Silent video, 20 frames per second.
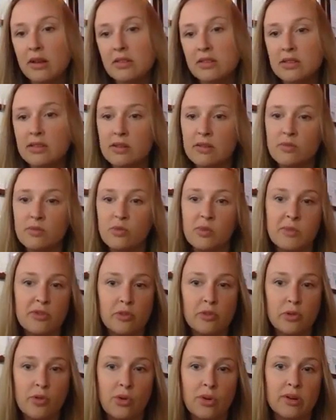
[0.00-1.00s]
because it will be
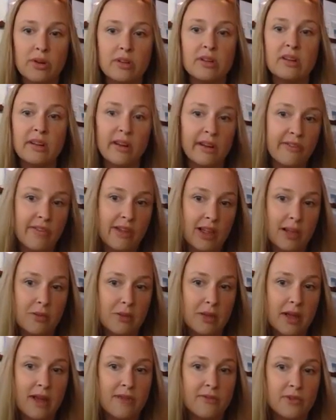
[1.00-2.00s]
recorded and
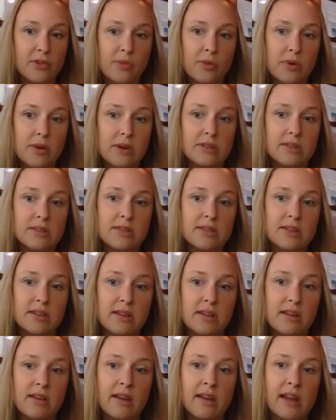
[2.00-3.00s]
available afterwards
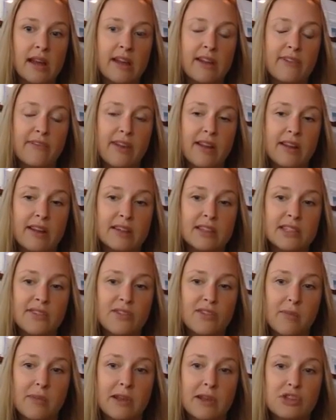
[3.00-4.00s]
to kind of find out some
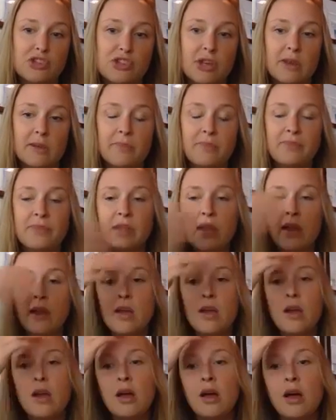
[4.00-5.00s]
information.
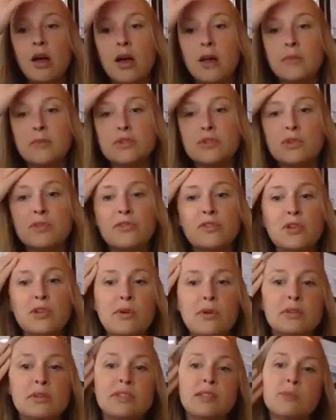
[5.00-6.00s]
So if you
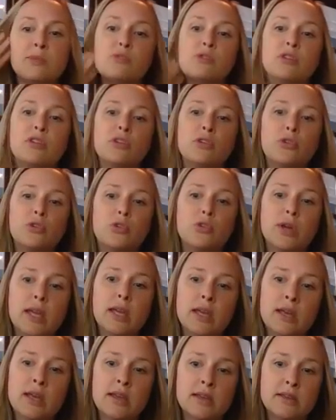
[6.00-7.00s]
are someone who
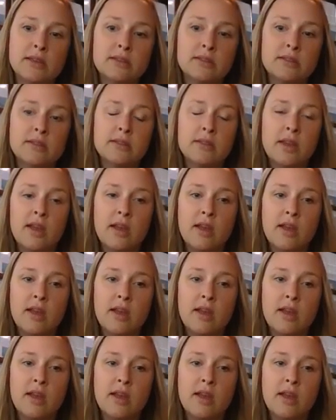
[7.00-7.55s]
is